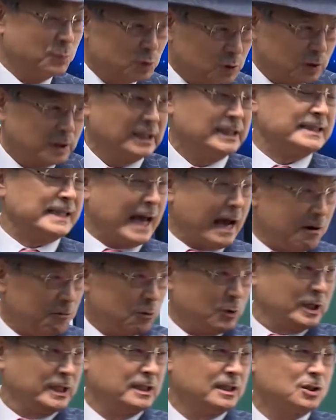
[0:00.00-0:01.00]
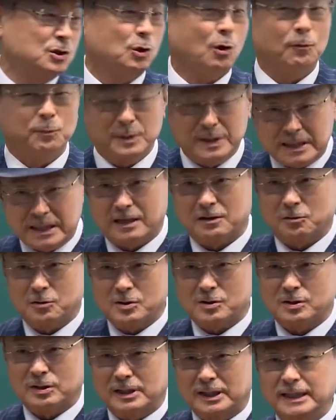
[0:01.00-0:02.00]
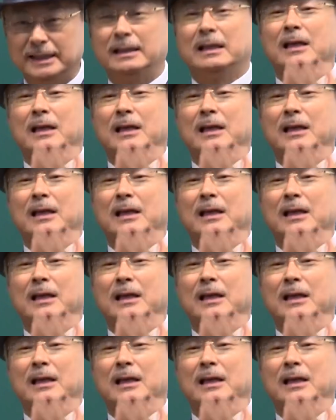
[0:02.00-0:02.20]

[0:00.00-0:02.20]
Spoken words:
be experts as consumers.